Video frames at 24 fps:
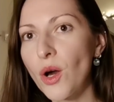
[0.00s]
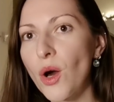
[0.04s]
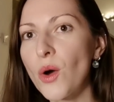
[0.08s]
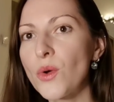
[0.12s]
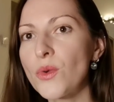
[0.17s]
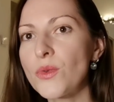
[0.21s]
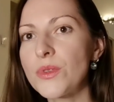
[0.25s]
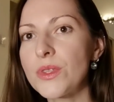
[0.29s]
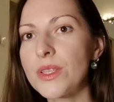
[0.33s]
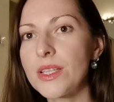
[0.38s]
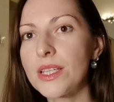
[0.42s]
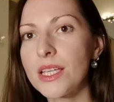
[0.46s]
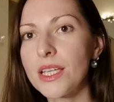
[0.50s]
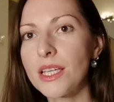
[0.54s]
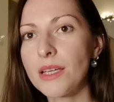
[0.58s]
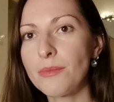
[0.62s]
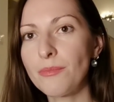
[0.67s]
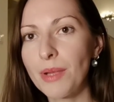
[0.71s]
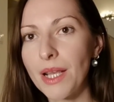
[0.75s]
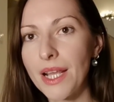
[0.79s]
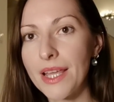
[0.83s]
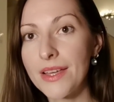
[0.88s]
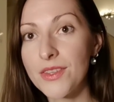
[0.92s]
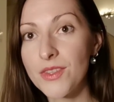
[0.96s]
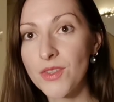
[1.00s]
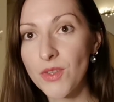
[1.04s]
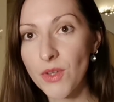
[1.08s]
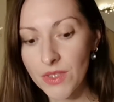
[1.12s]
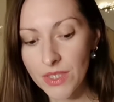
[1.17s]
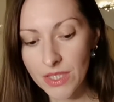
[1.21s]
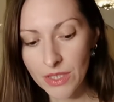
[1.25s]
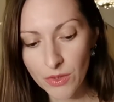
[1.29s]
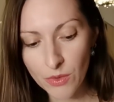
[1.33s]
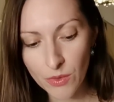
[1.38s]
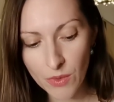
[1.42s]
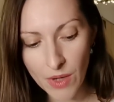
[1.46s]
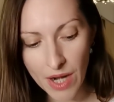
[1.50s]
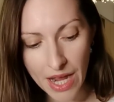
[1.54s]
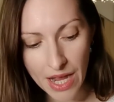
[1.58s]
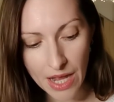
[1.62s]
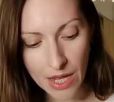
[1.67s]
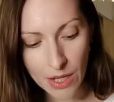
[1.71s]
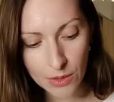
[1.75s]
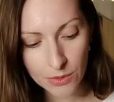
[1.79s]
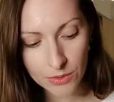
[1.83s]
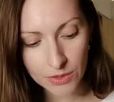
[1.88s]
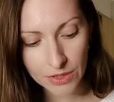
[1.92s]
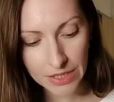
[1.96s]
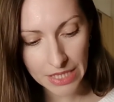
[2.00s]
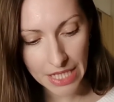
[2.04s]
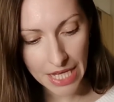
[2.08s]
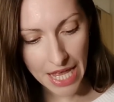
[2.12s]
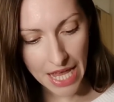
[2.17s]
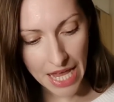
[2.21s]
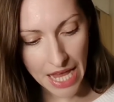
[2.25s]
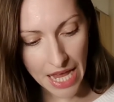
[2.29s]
cozy placed on the ground.